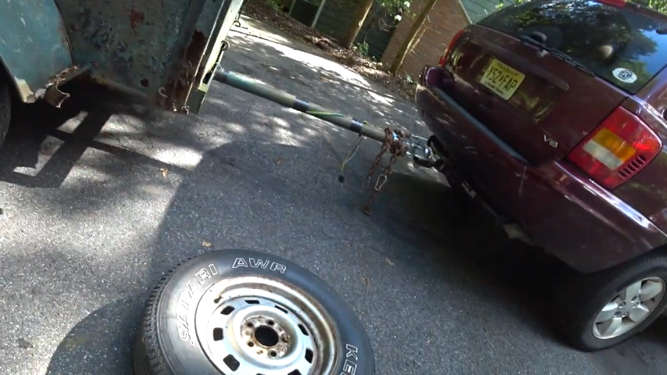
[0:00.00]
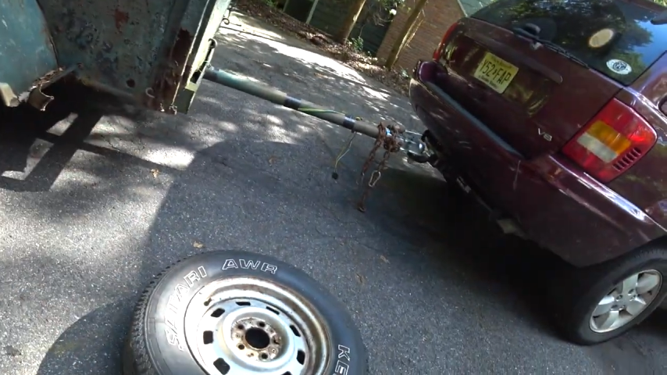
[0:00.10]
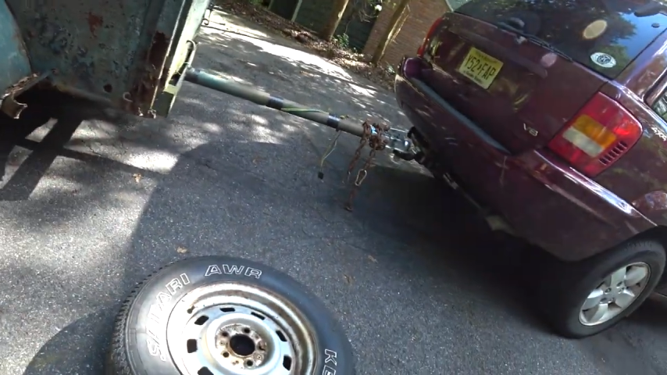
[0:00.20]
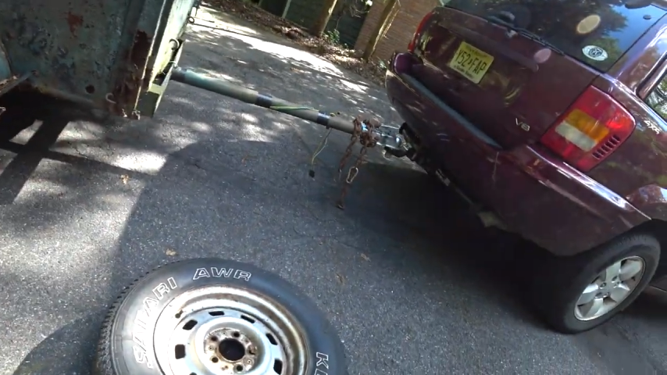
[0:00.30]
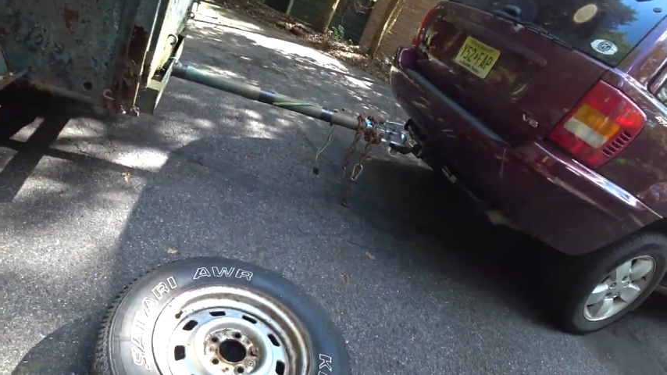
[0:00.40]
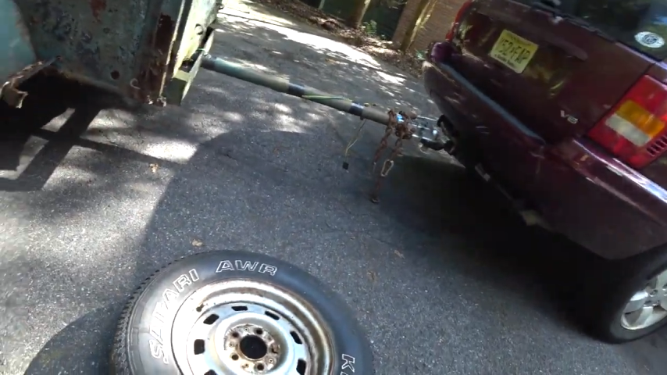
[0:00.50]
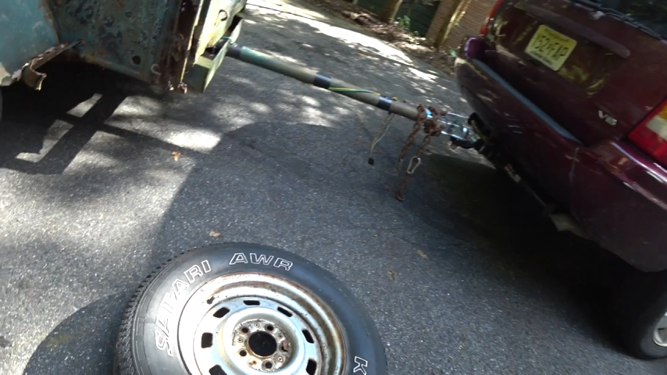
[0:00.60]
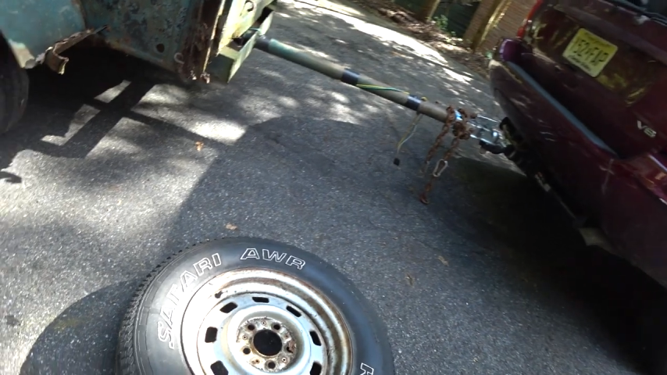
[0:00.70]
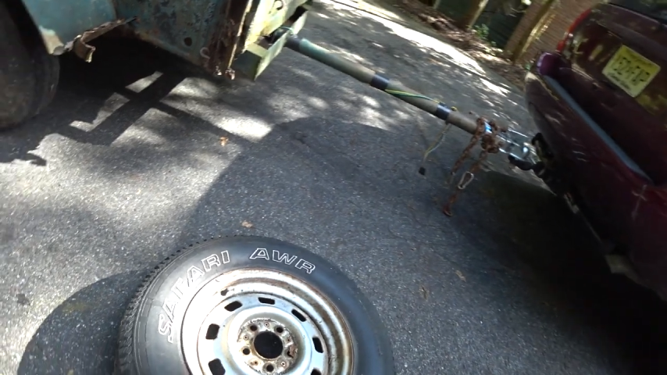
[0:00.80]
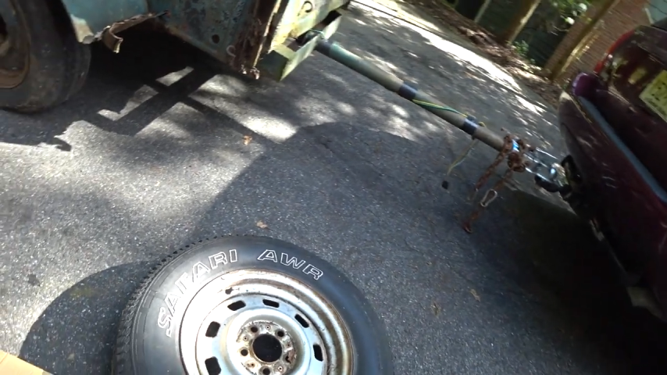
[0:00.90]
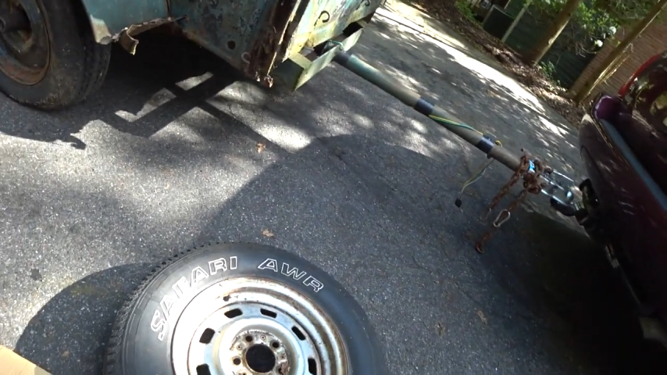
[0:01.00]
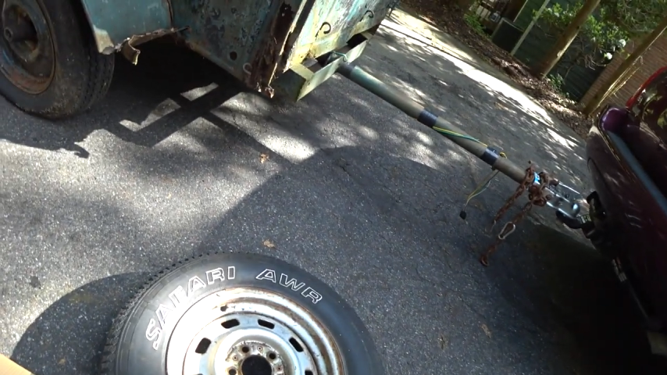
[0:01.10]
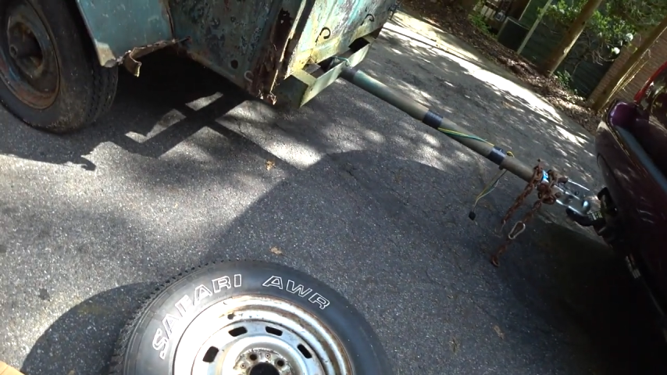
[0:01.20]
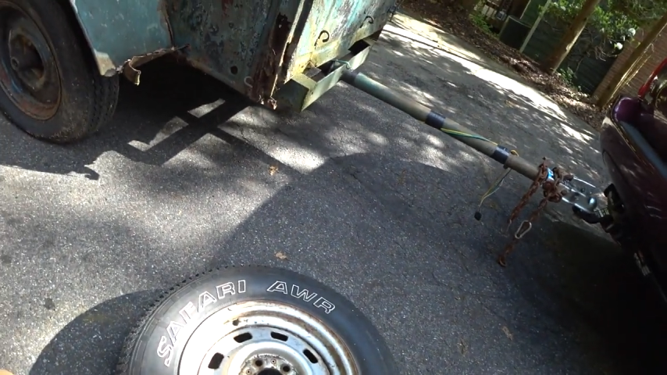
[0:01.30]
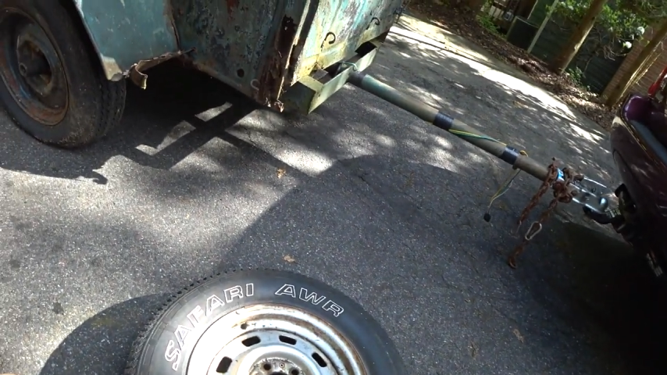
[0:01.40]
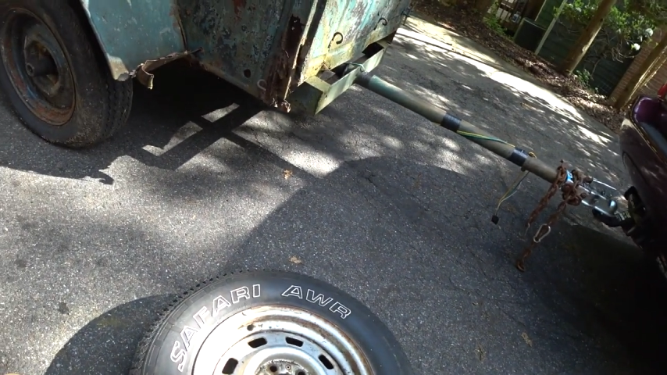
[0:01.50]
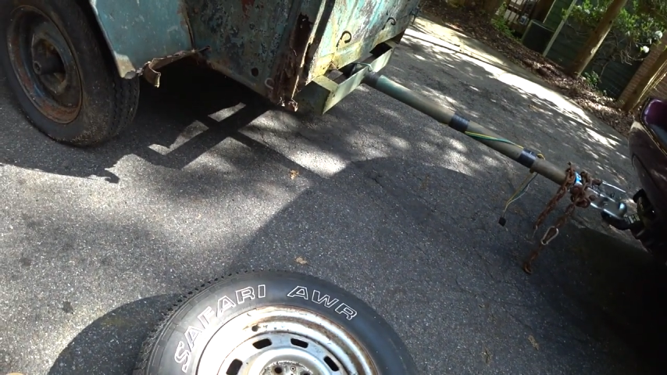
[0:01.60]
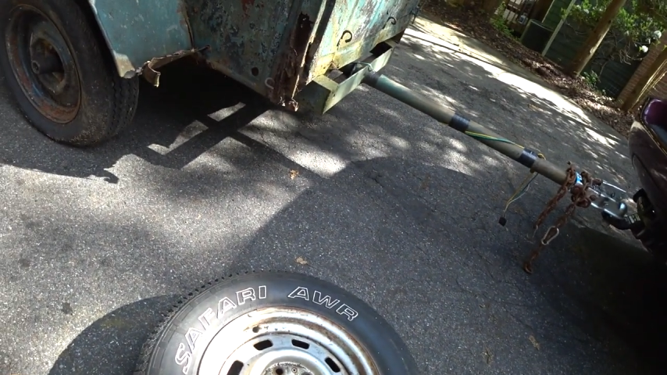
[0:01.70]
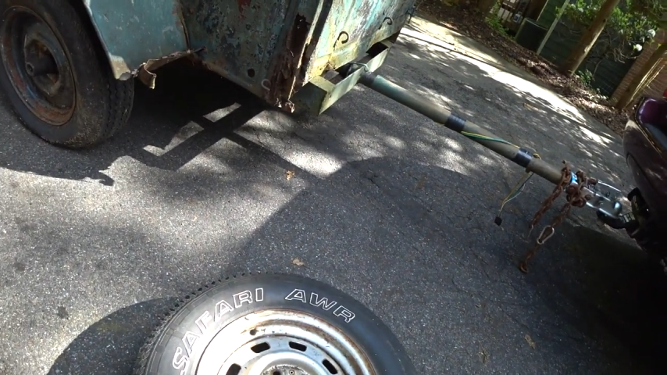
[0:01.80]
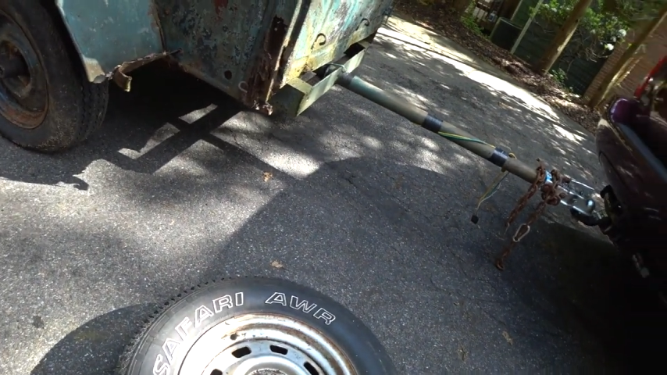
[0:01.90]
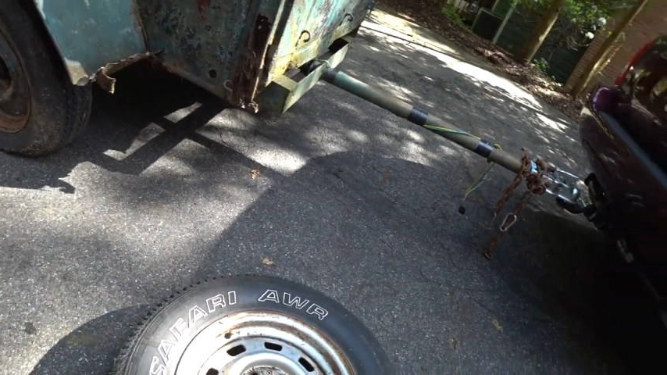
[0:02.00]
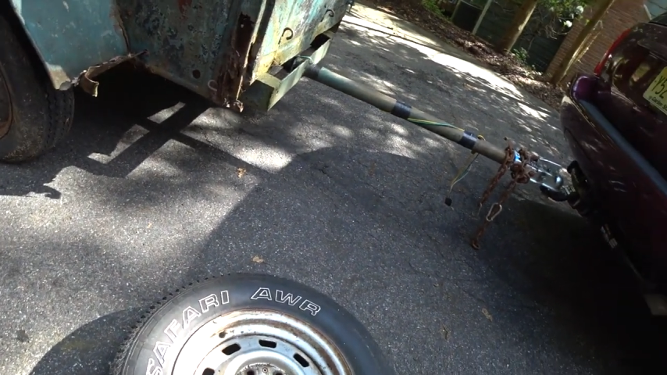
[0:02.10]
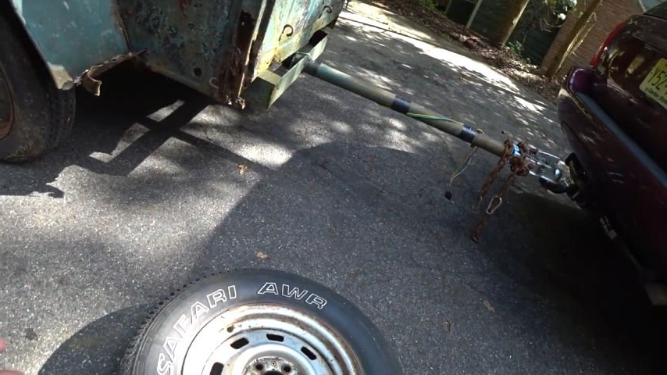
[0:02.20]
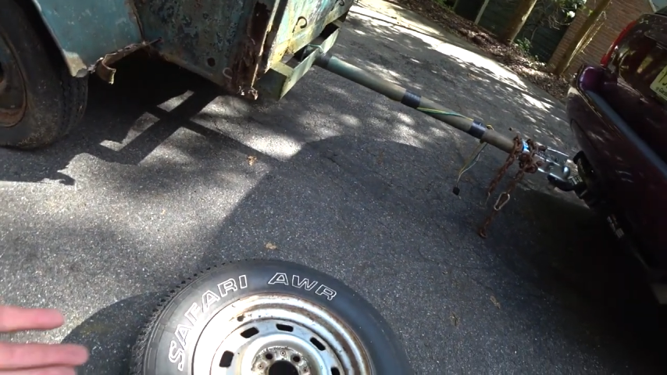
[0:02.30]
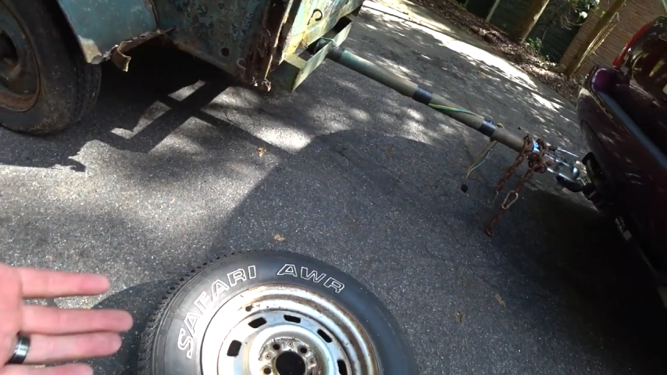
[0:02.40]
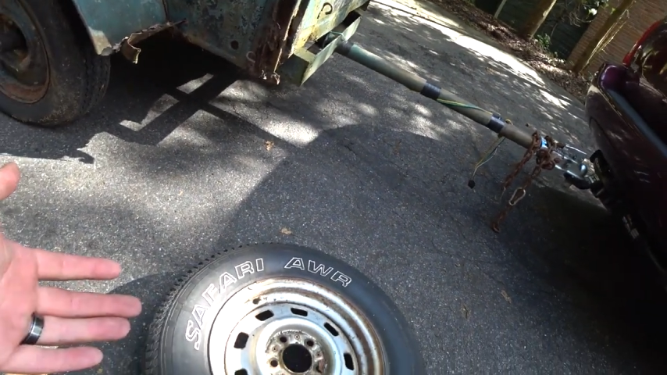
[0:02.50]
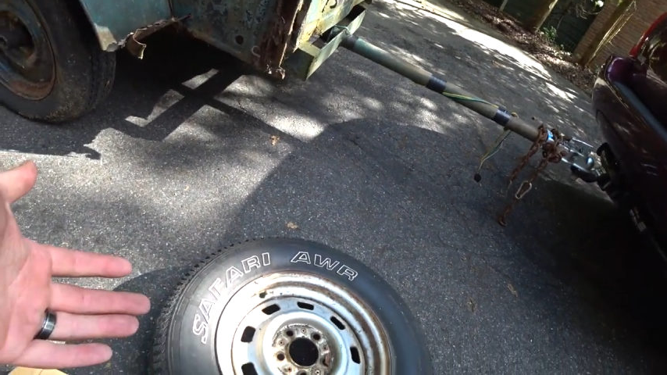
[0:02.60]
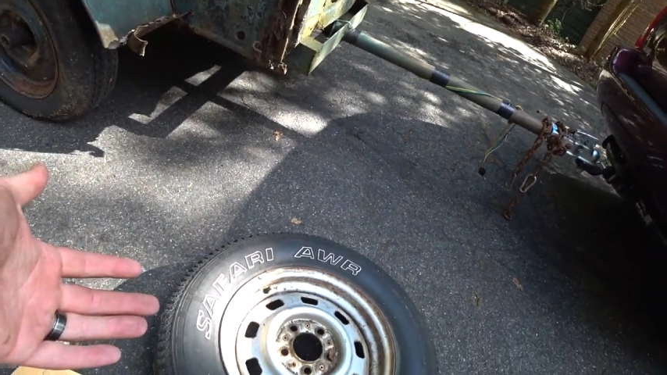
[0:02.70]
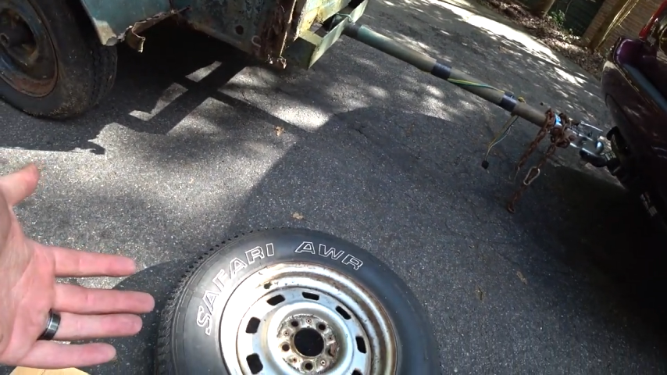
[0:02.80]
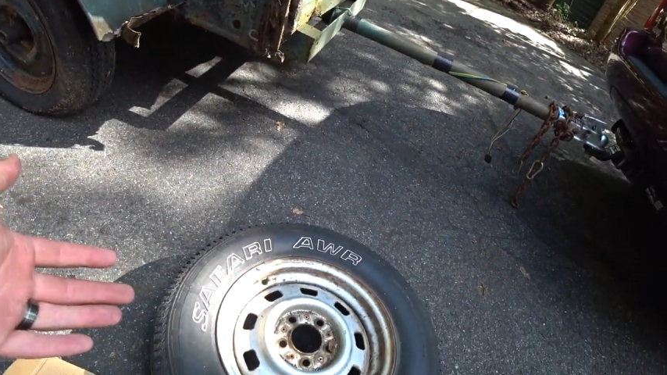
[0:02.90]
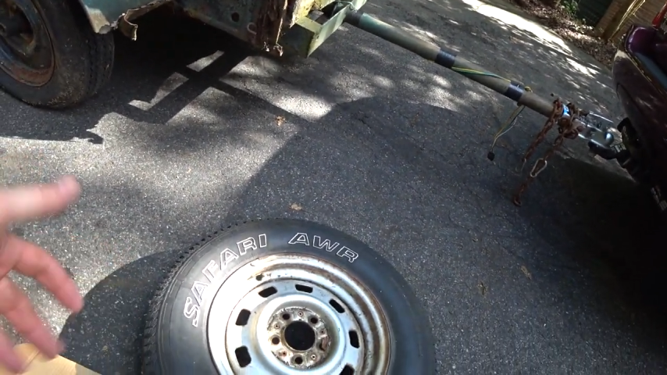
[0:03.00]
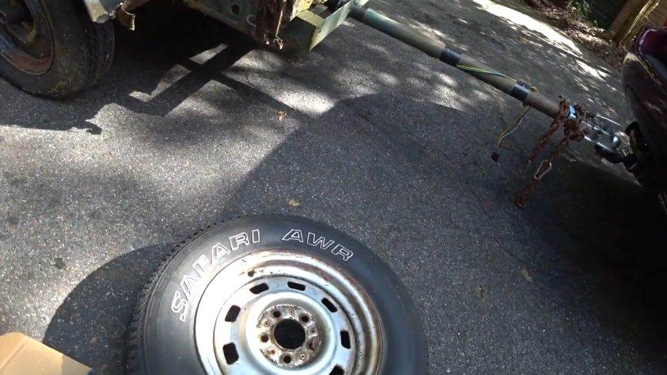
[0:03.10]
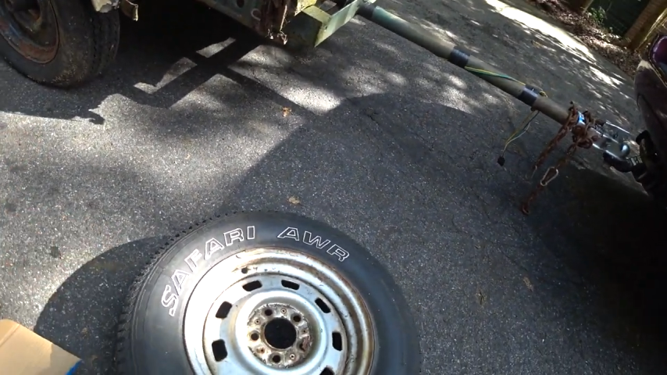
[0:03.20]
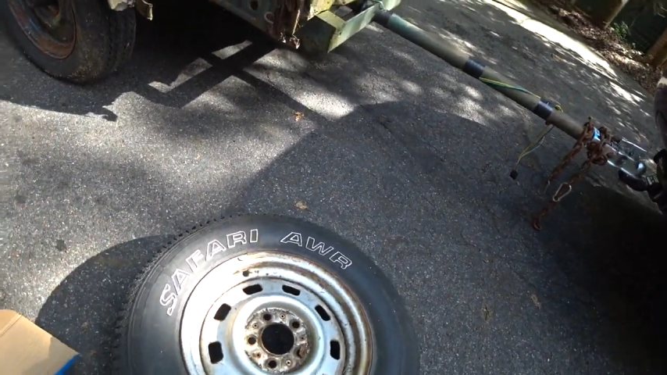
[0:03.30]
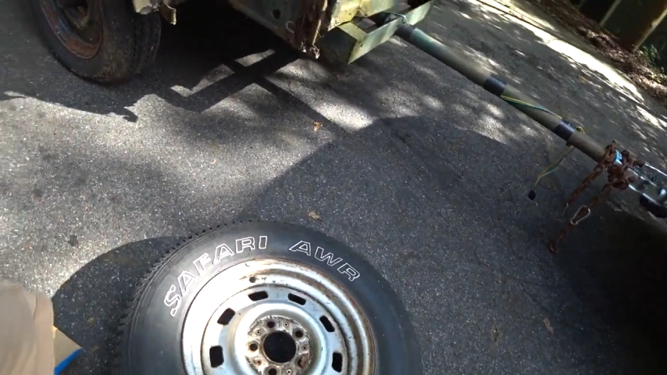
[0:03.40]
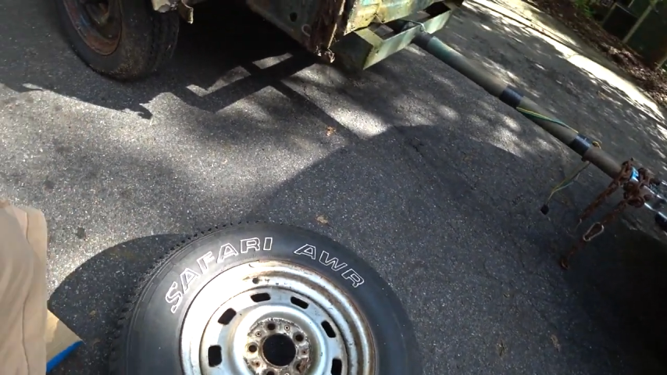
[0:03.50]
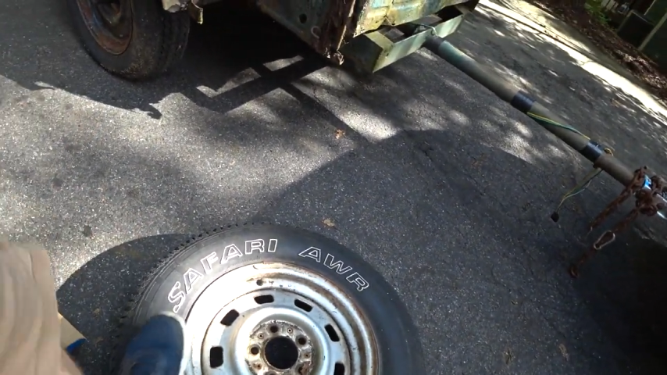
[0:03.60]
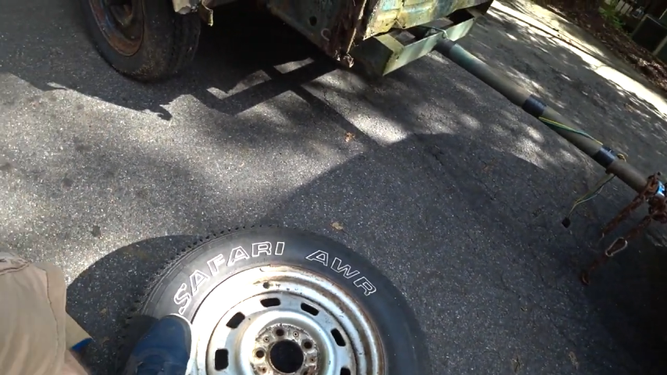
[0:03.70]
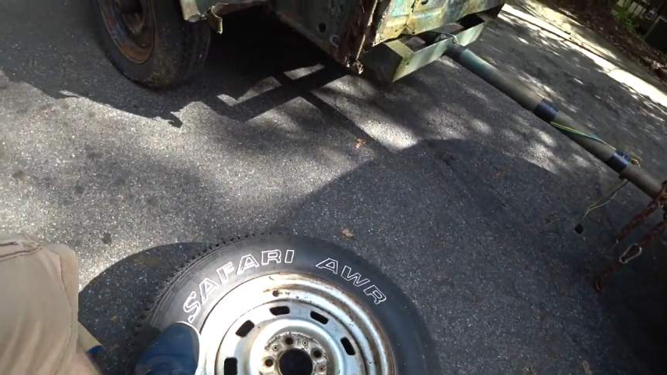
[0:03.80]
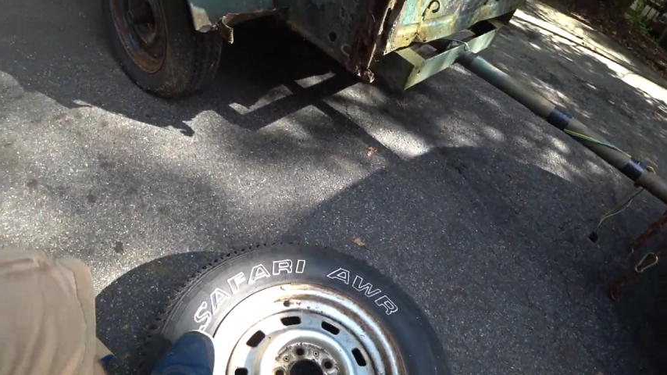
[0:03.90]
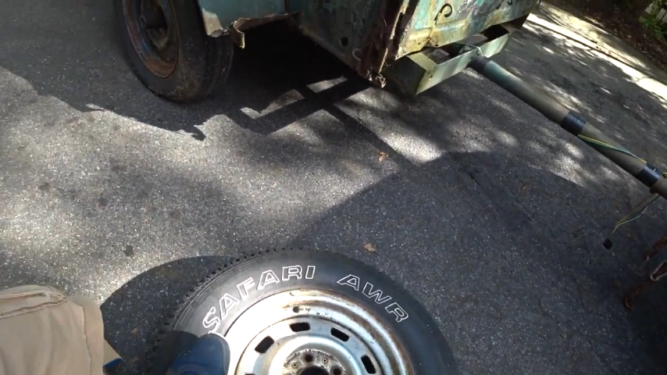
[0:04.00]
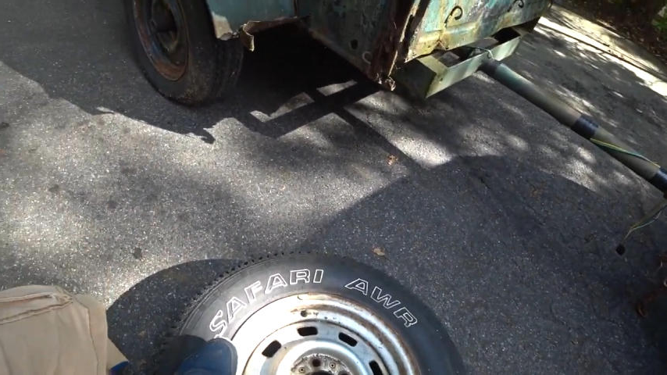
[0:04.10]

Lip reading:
(no speaker visible)